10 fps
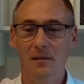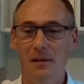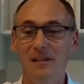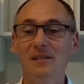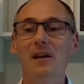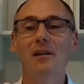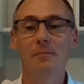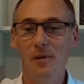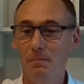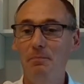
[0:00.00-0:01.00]
it's going to
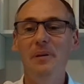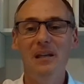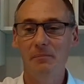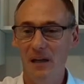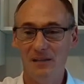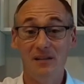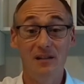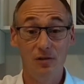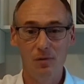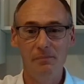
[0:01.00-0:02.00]
be a big mess and
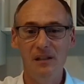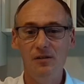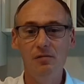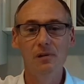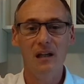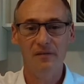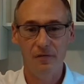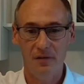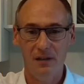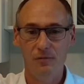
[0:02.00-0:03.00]
it will be too late
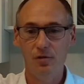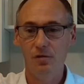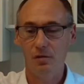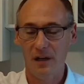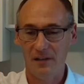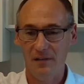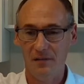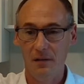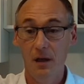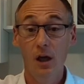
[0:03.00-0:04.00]
for them to correct it.
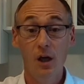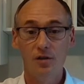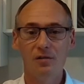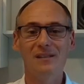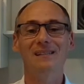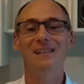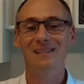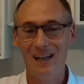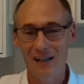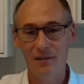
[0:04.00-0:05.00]
So then they
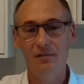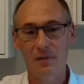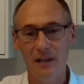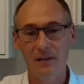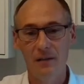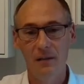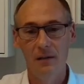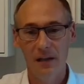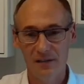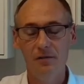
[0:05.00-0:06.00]
say, oh, you're right,
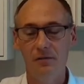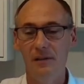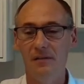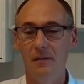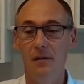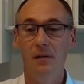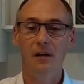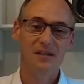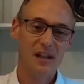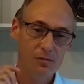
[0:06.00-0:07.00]
let's do it.
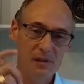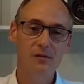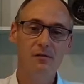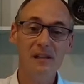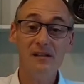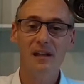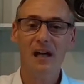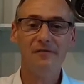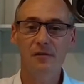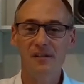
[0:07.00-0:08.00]
And then we do it. And
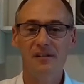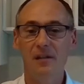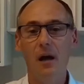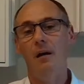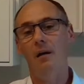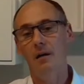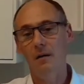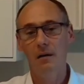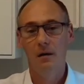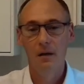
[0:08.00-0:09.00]
after they say,
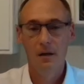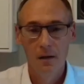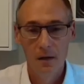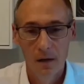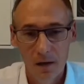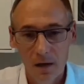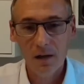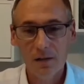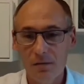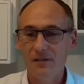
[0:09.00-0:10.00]
oh,
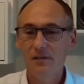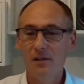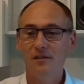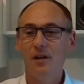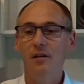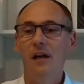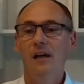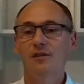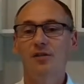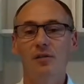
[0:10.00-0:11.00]
it was good.
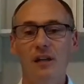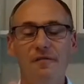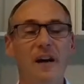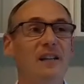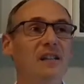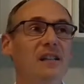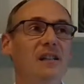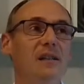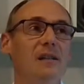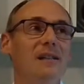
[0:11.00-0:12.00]
So in fact,
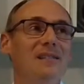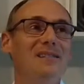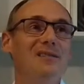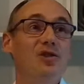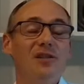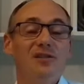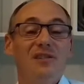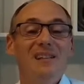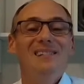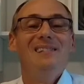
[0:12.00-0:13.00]
it's just a
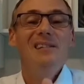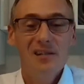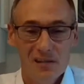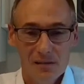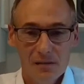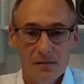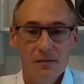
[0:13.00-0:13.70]
decision